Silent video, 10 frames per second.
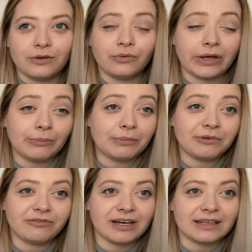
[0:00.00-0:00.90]
You can maybe
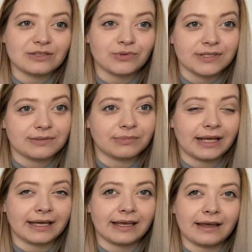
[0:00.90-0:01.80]
find as well some
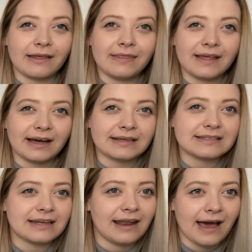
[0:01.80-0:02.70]
like a
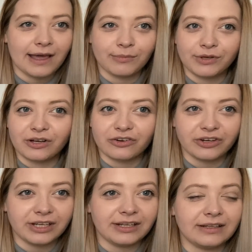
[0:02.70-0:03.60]
nice lime
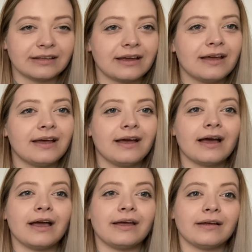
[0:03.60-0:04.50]
green,
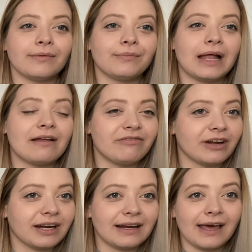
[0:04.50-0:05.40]
a
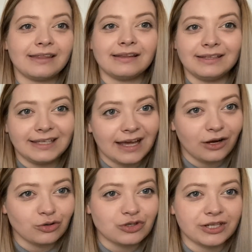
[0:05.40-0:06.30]
very light
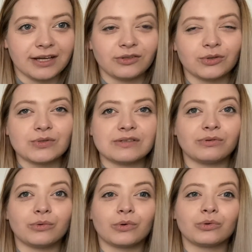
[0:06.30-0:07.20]
yellow shadows if
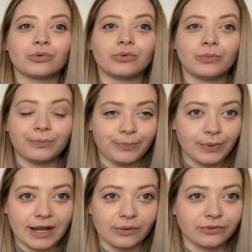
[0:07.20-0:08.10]
you want to
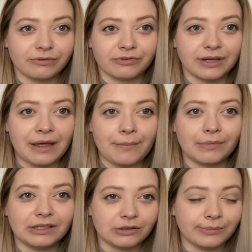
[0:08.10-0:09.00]
play with a
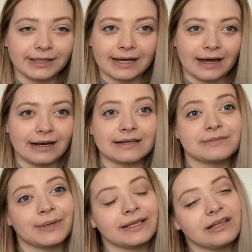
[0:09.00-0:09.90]
little bit colors,
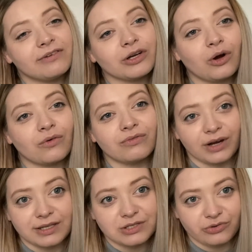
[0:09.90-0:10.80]
but never go
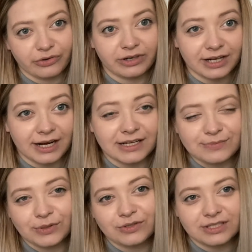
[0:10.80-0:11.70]
very strong colors
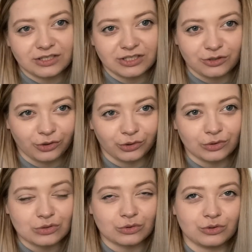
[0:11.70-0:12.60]
because they're just not going to
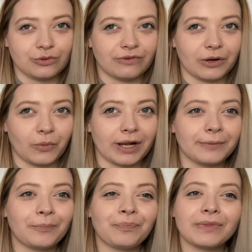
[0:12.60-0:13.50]
suit you very well.